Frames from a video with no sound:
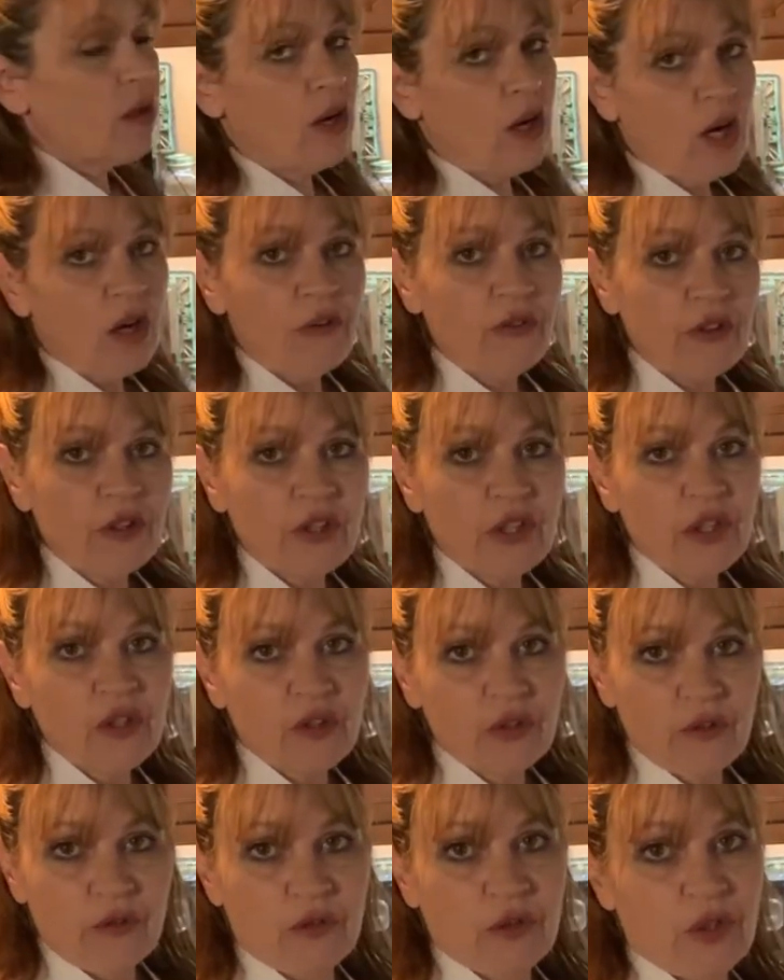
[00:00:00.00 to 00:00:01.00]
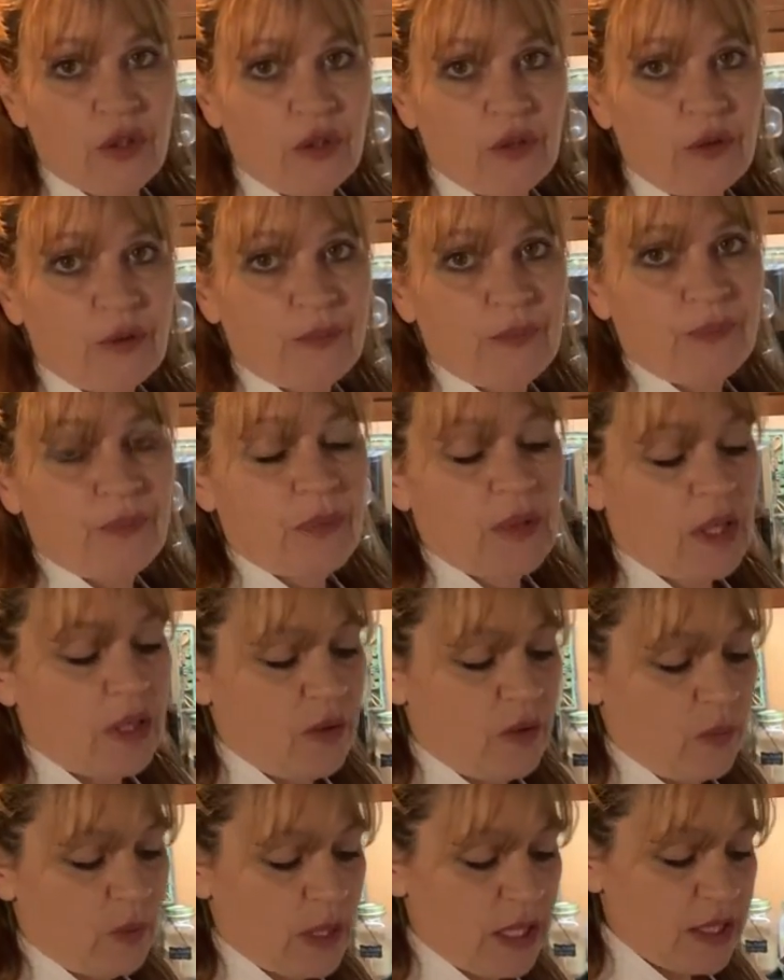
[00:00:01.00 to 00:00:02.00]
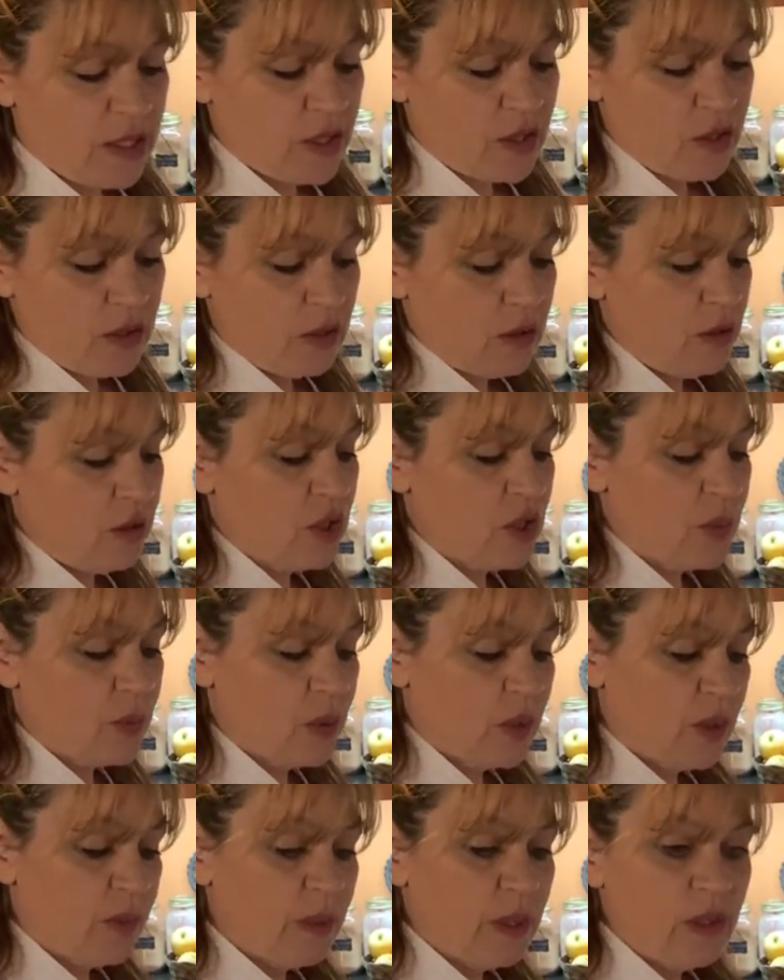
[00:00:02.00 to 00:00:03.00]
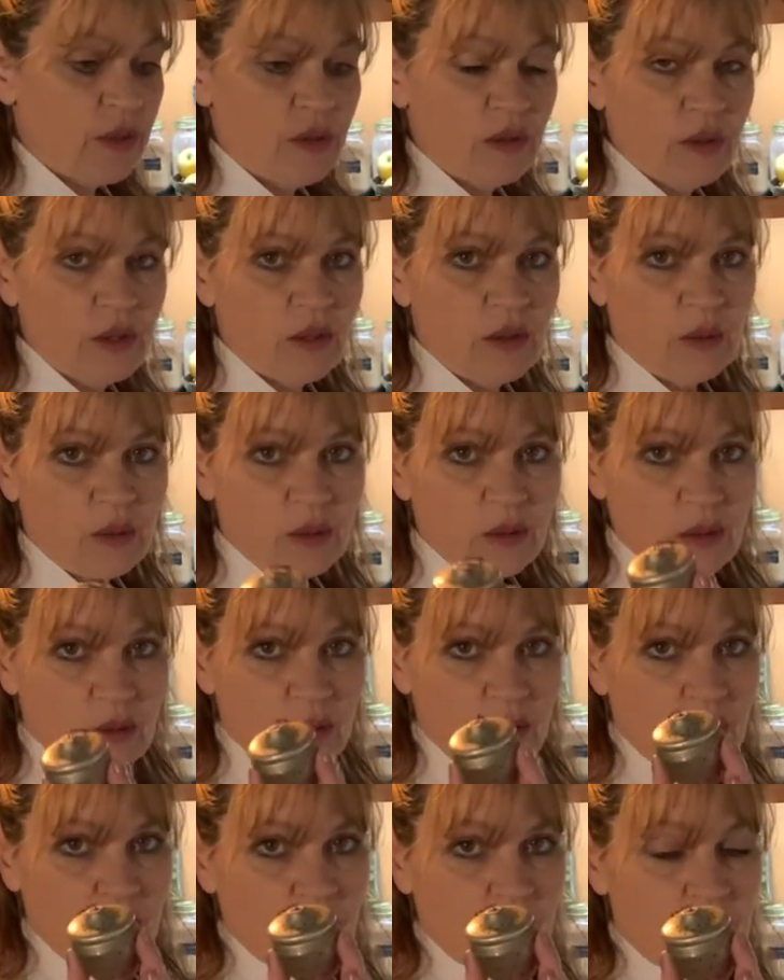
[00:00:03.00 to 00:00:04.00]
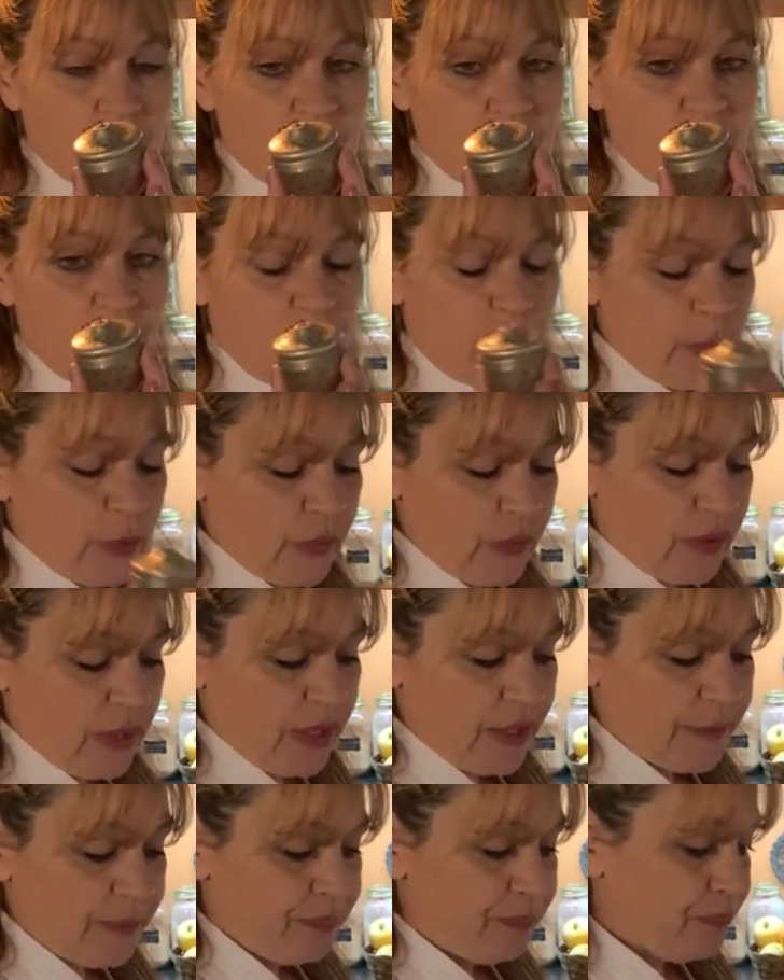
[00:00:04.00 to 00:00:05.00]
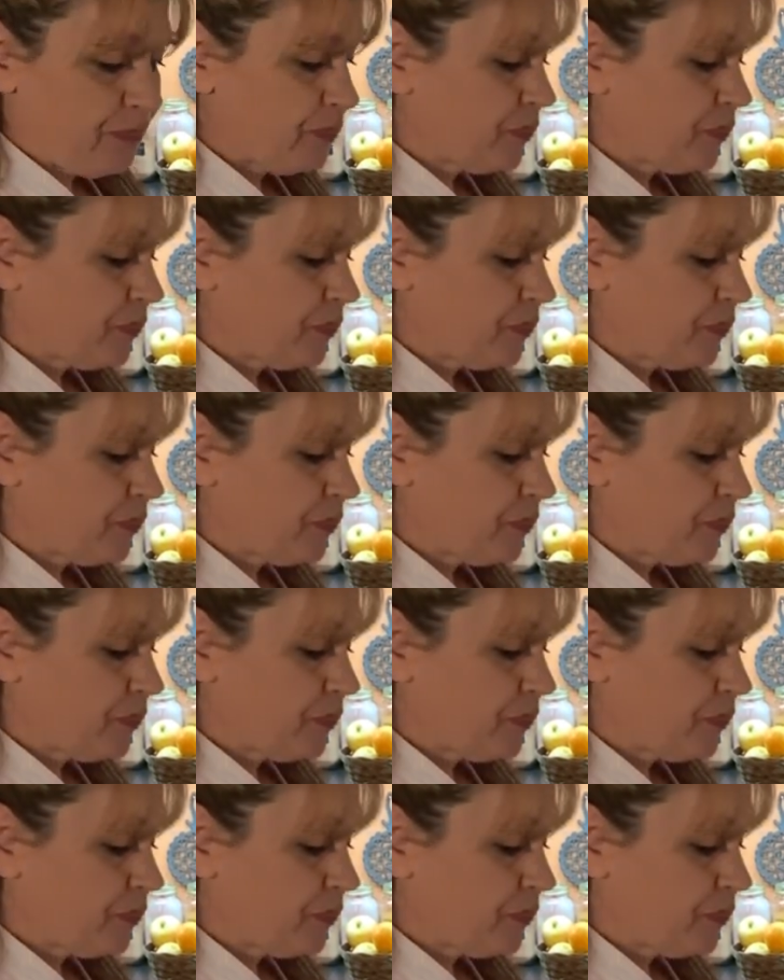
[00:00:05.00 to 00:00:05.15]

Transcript: all very good for you, health-wise. Just put them in your little steeper thing.